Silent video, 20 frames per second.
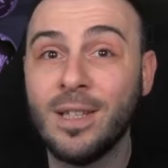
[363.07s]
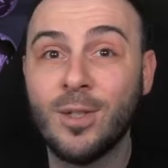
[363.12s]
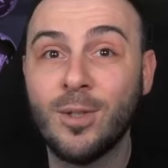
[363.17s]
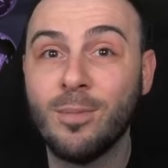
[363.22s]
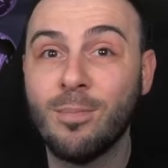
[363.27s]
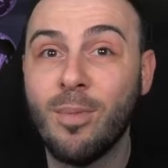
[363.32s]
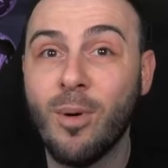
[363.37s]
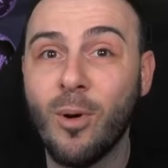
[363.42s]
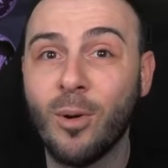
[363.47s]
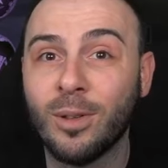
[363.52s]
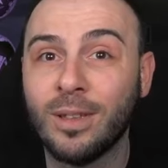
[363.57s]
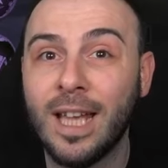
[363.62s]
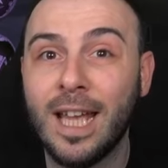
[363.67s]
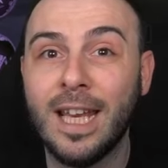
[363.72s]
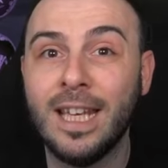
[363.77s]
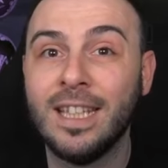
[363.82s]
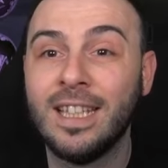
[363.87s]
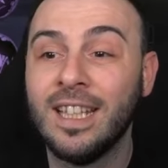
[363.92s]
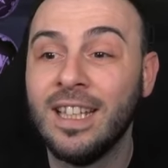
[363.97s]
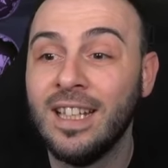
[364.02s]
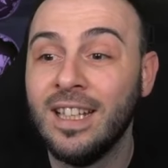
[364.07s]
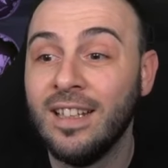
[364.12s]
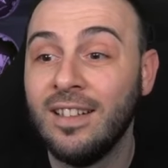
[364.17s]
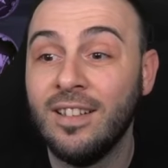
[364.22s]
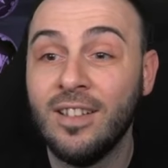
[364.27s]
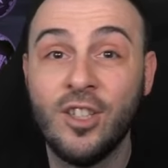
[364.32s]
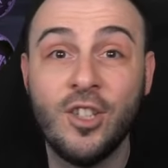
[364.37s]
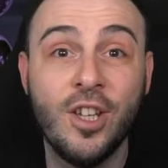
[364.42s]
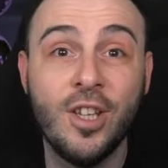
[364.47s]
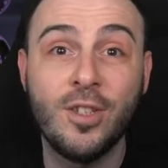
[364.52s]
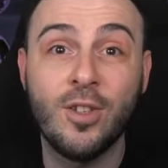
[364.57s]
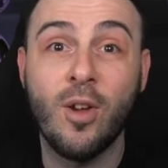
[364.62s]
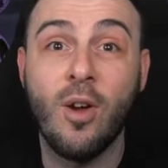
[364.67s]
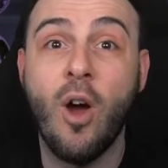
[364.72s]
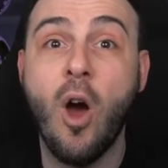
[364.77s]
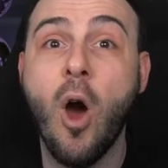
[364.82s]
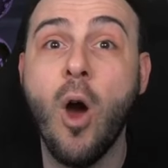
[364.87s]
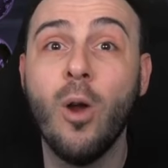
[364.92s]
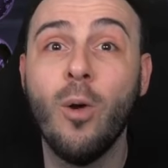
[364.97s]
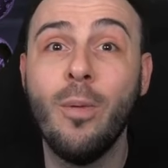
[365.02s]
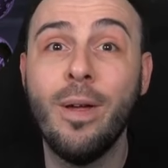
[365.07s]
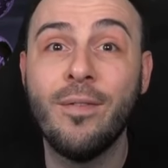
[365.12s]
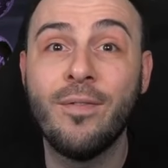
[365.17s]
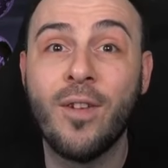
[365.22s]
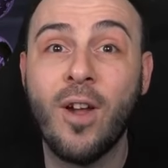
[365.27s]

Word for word: support and she's all we've